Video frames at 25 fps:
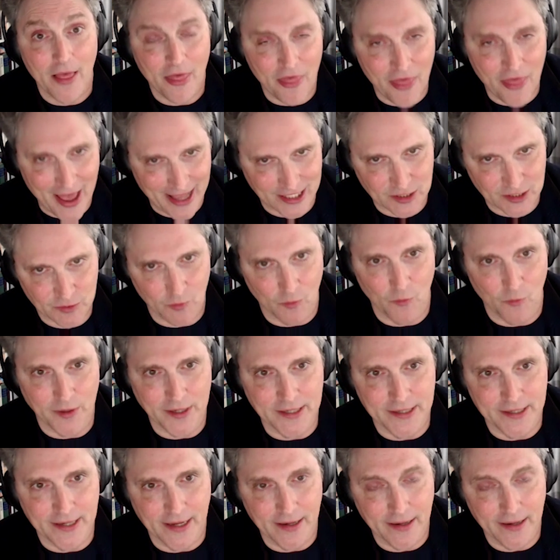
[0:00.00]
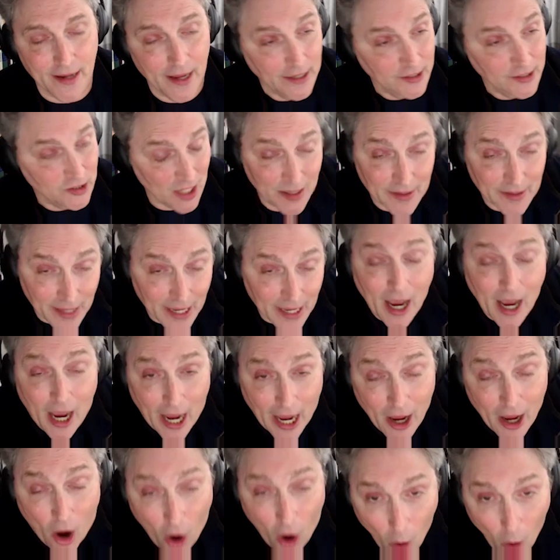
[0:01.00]
That's what we did. So I,
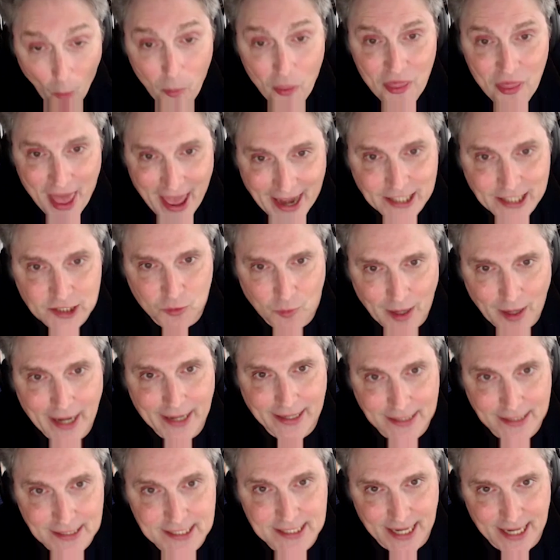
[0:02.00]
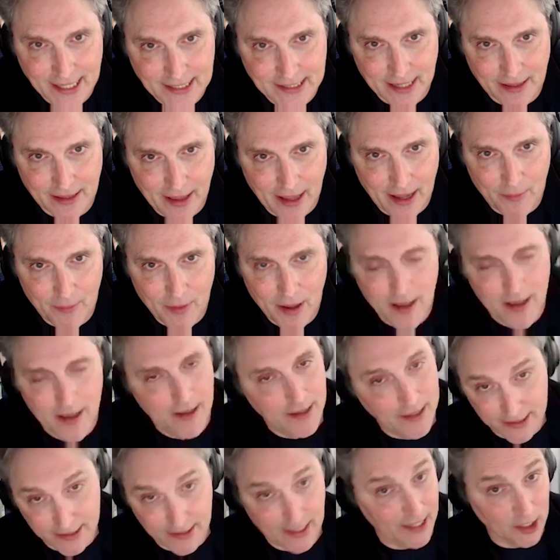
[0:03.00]
I hope that is what I can say to them
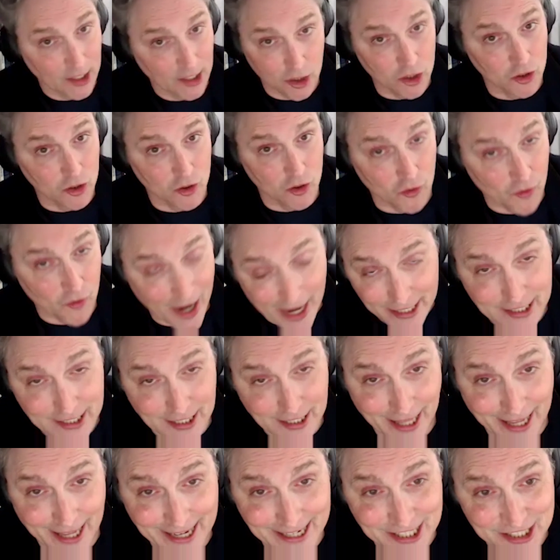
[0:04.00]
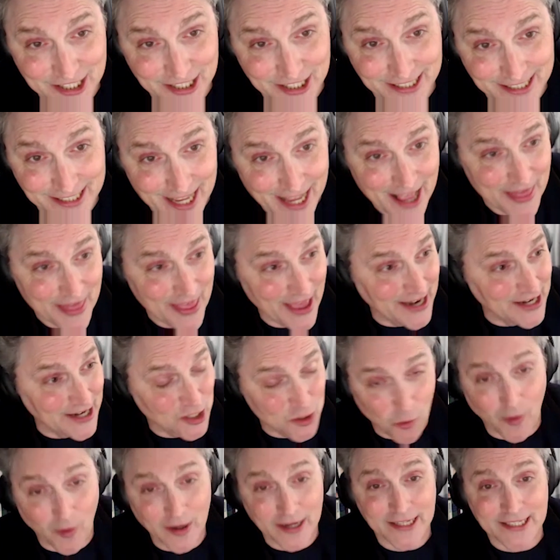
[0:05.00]
is like, congratulations that in
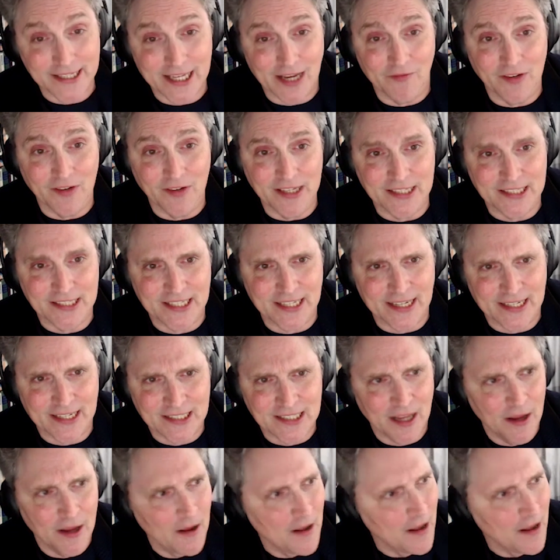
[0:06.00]
twenty seventy-six,